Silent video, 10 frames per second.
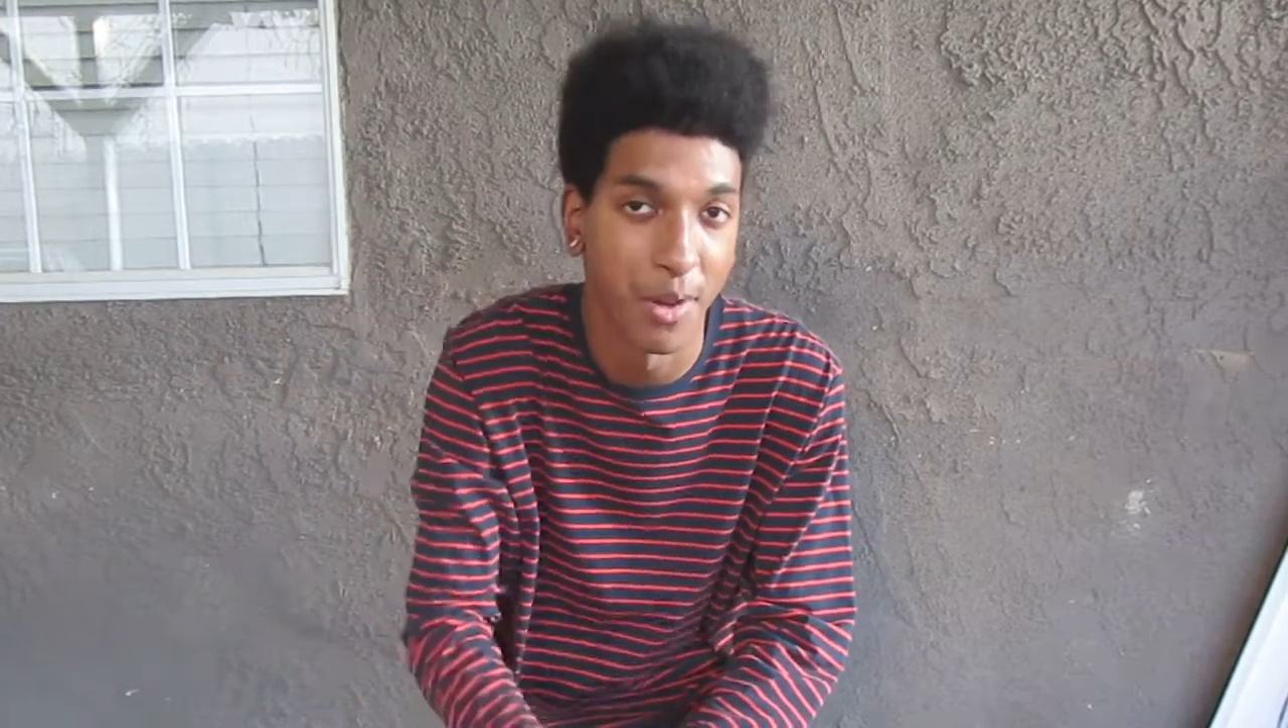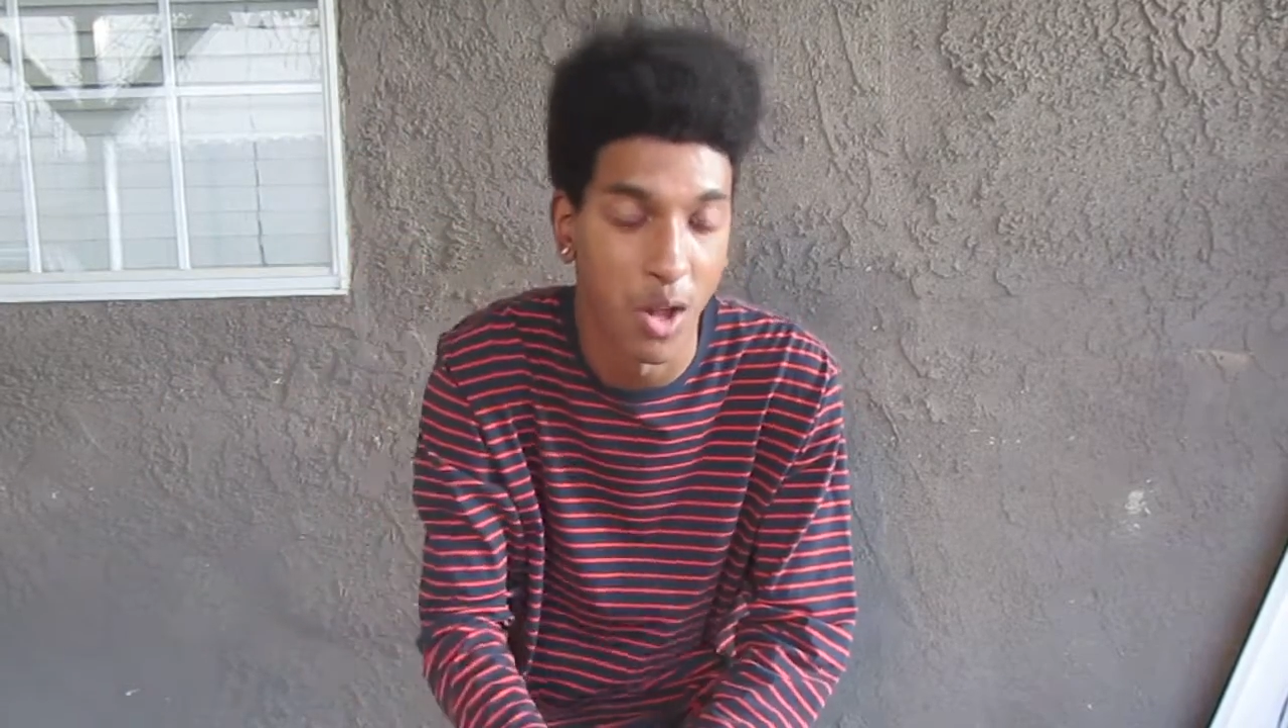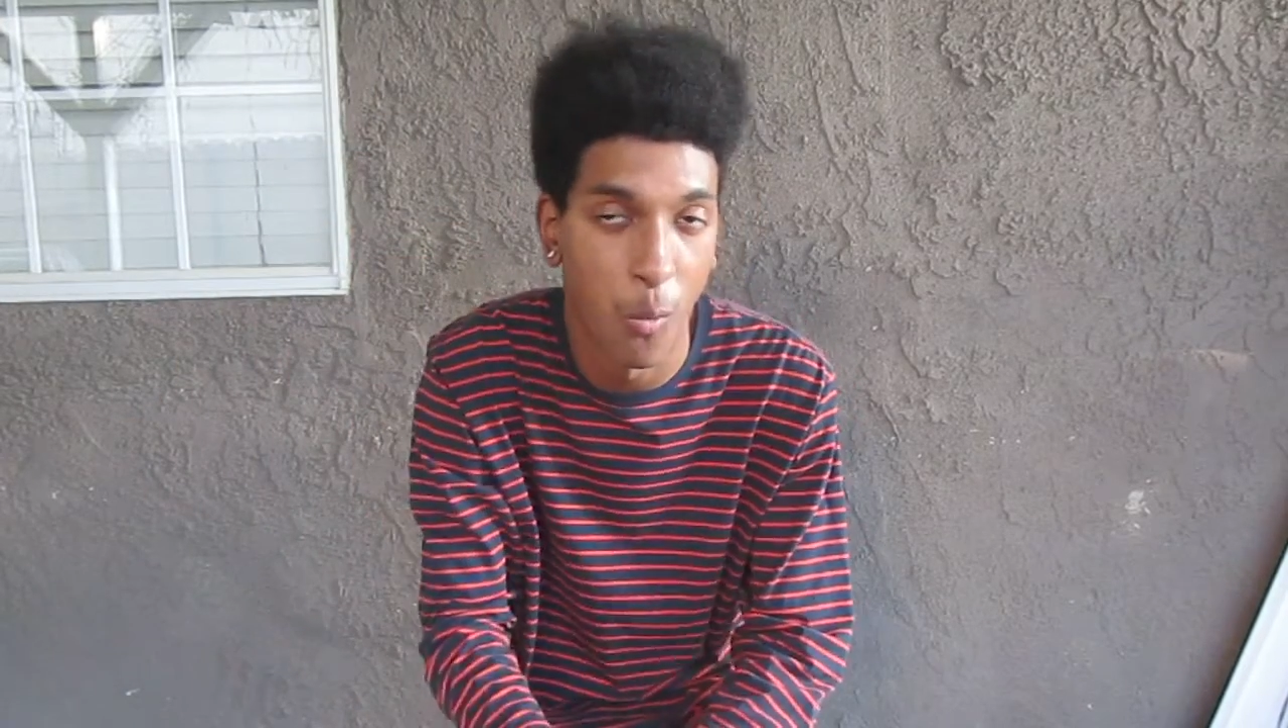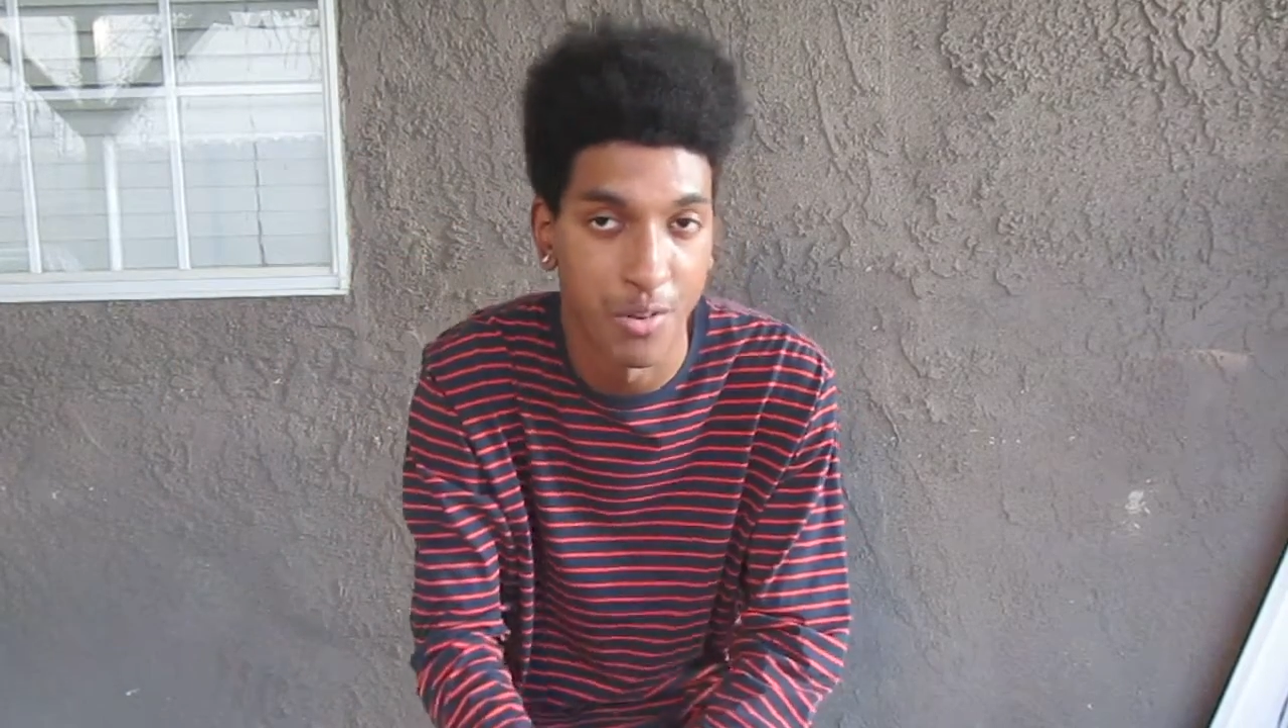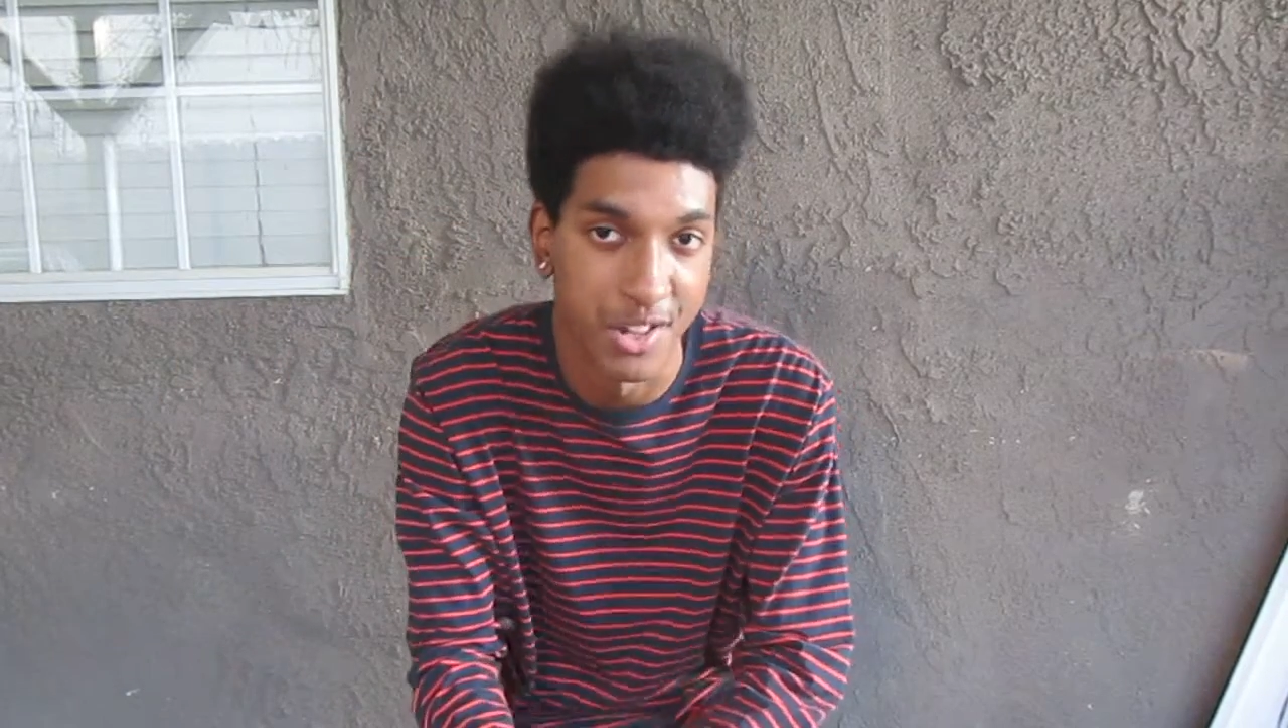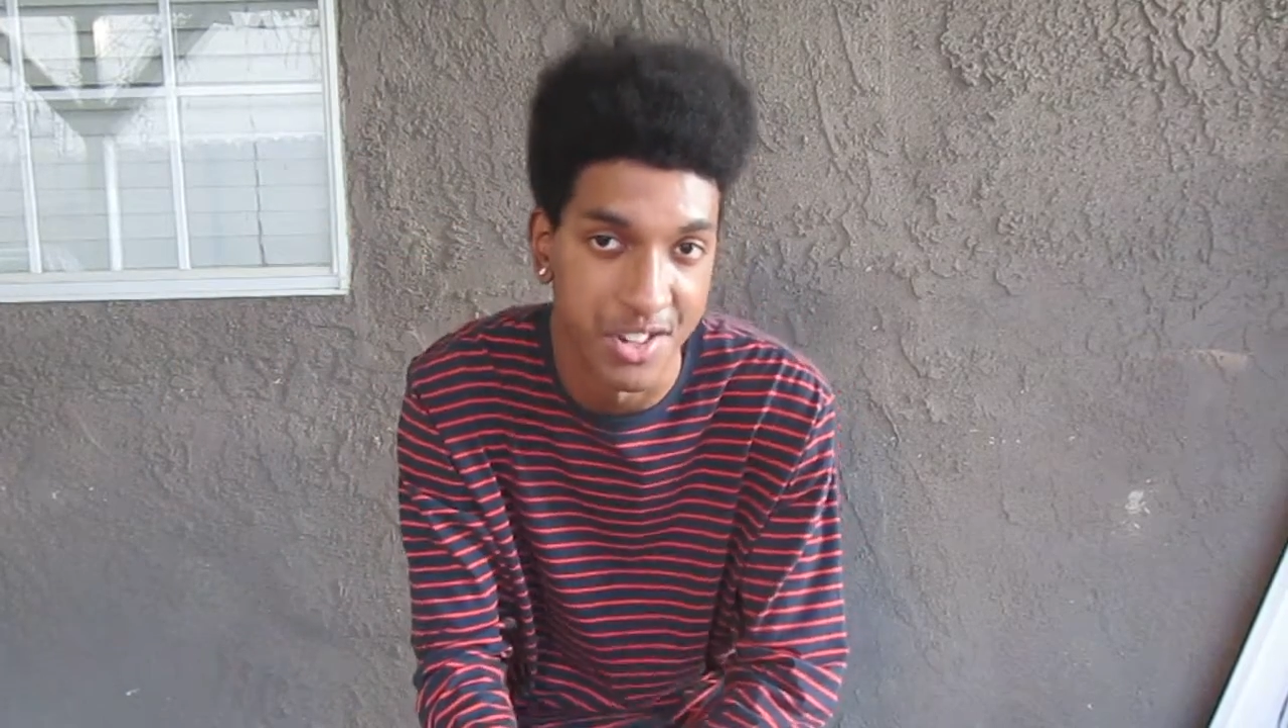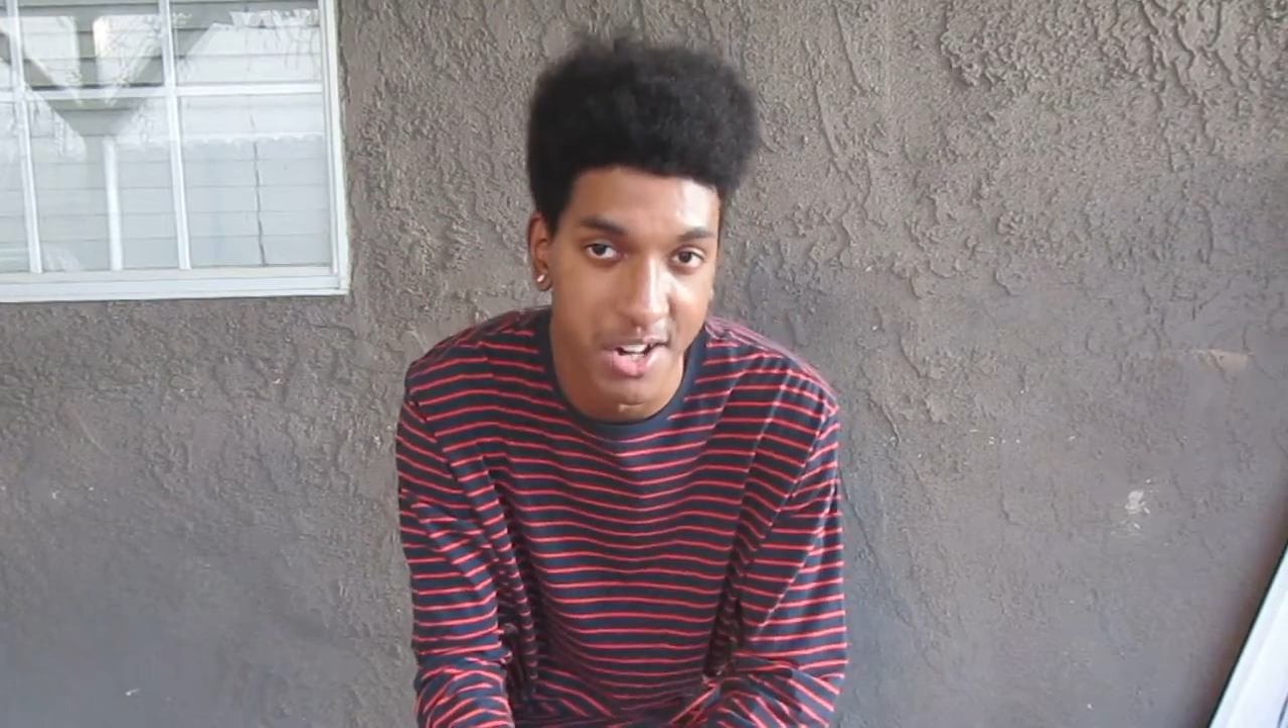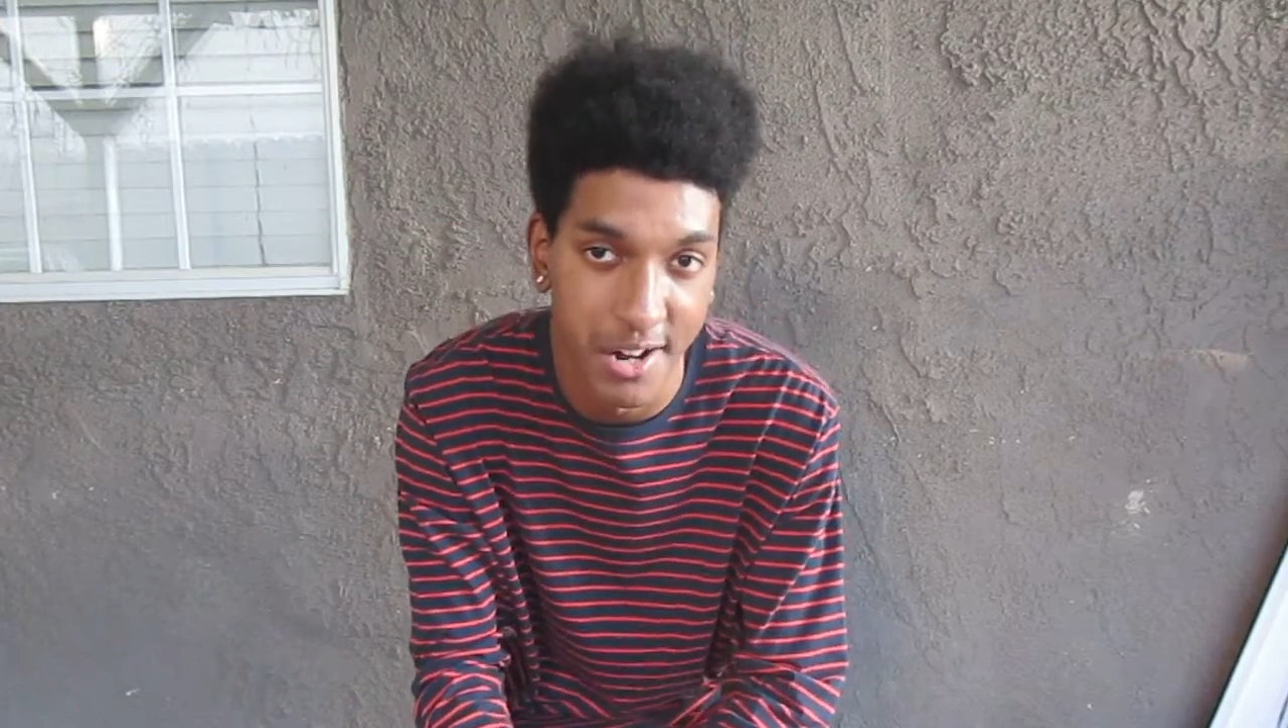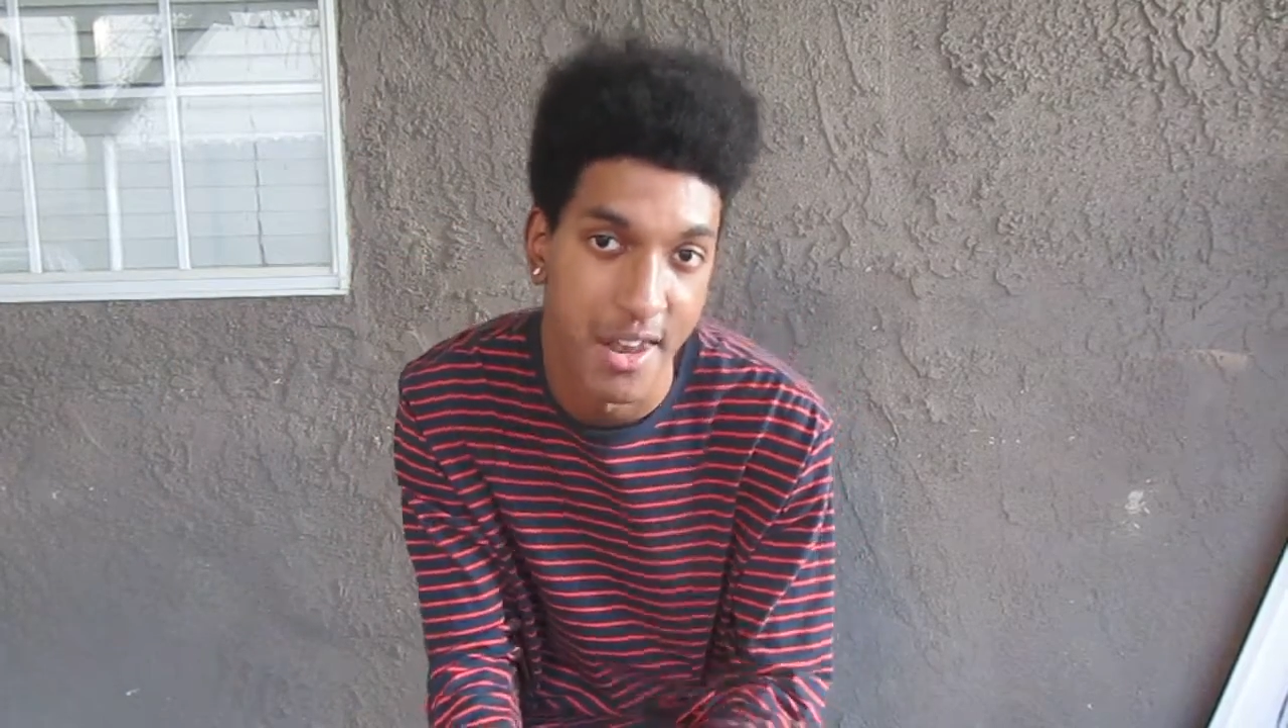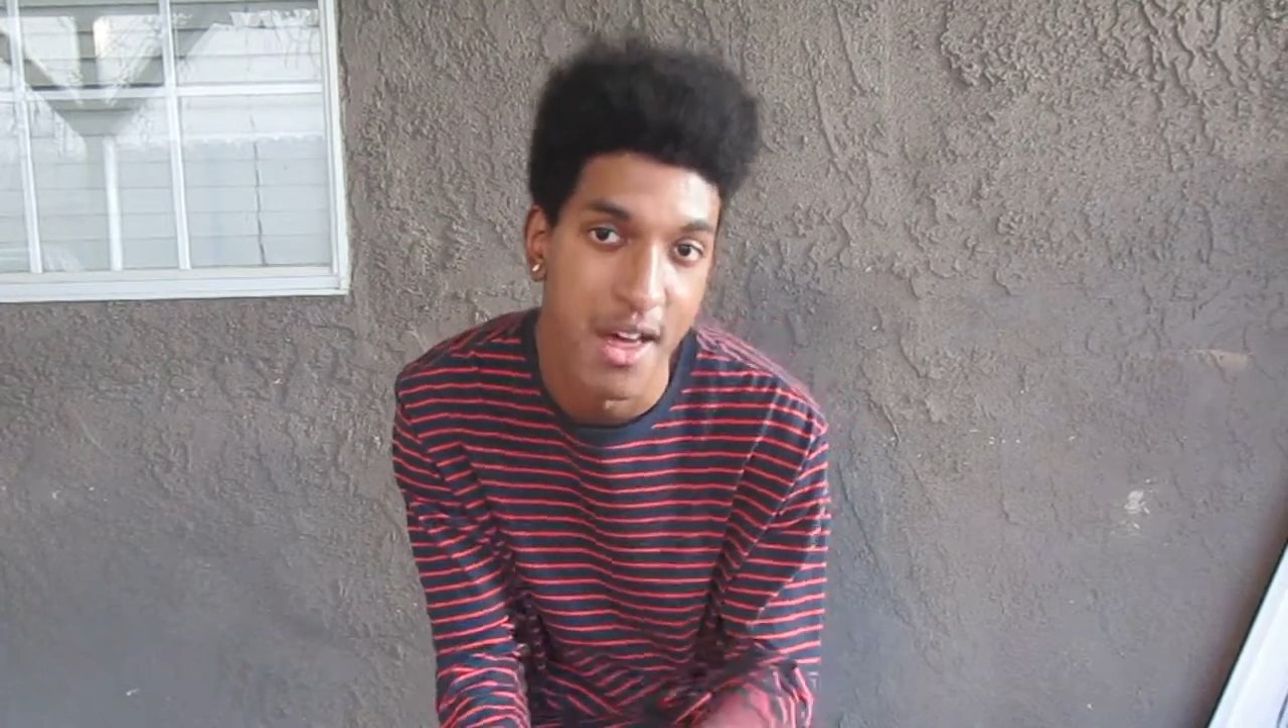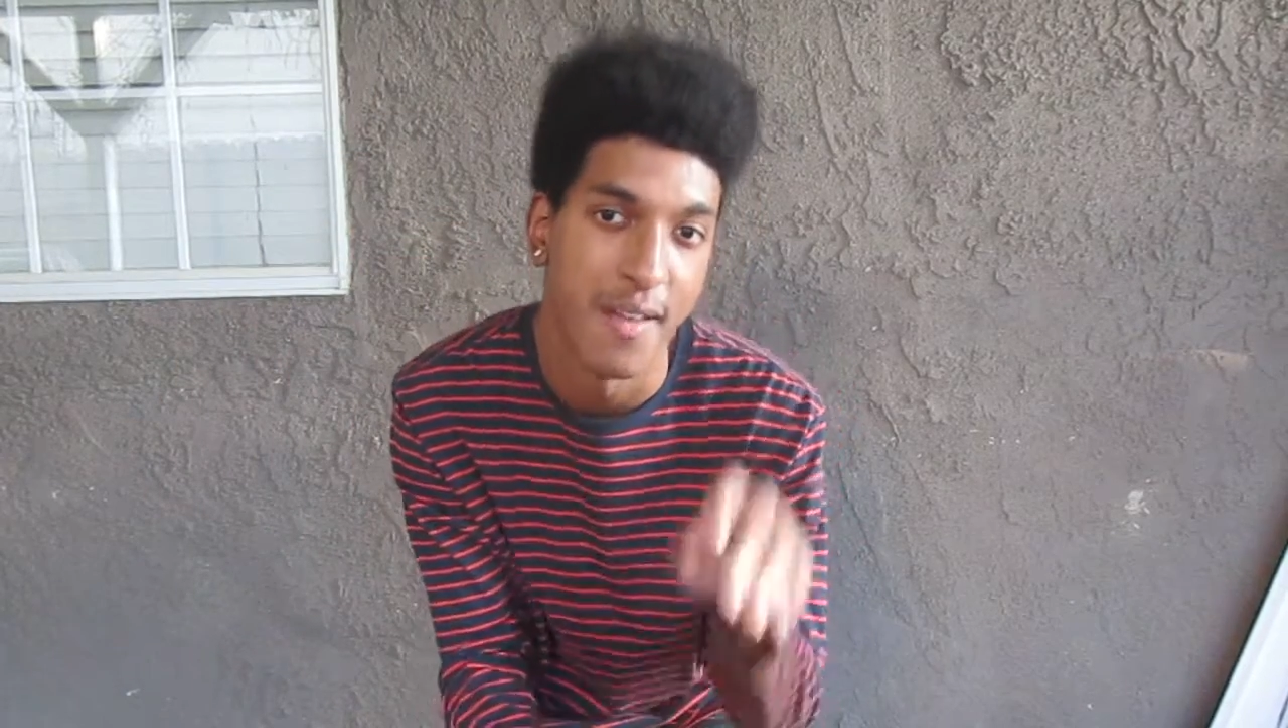below when you're done.